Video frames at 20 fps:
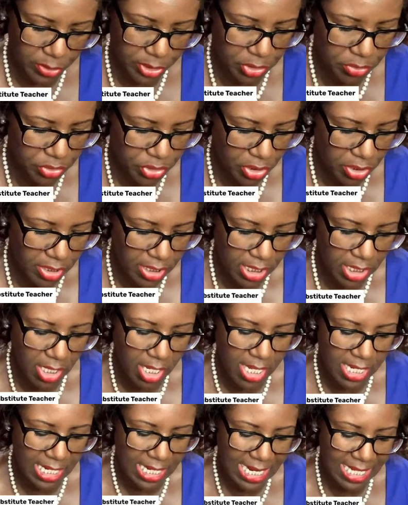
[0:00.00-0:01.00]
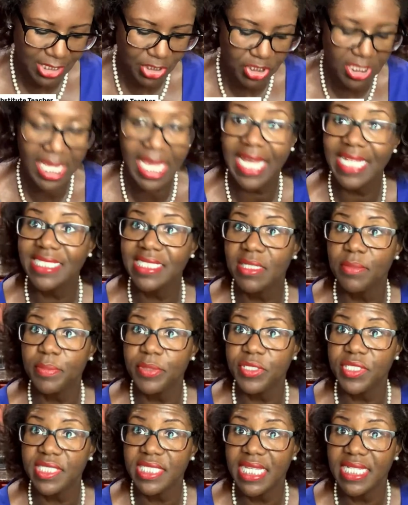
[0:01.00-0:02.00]
When you turn it on, it actually has the
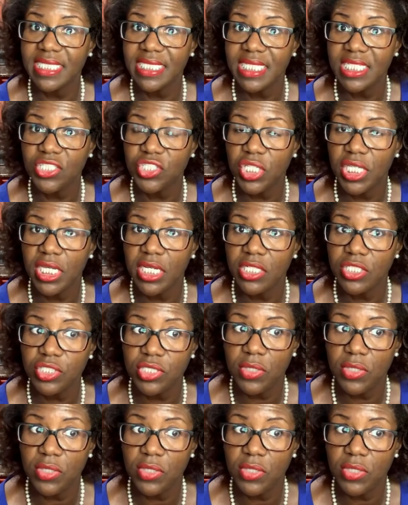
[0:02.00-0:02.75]
percentage here.